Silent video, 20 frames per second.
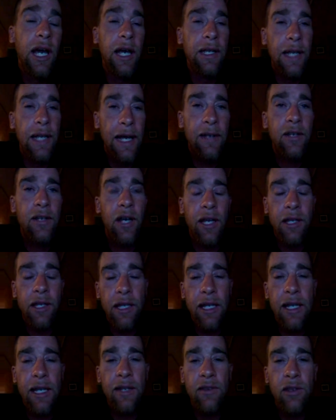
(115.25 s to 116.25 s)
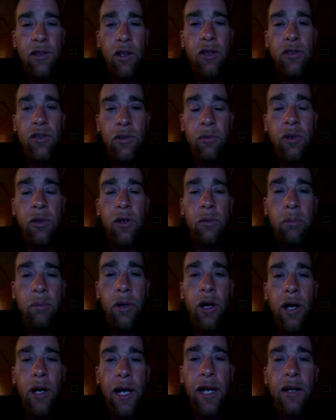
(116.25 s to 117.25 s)
and that taught the kids some good
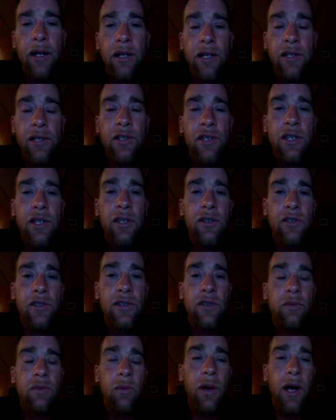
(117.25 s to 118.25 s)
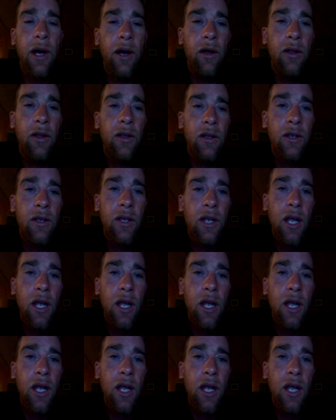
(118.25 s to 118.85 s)
ball handling skills as well.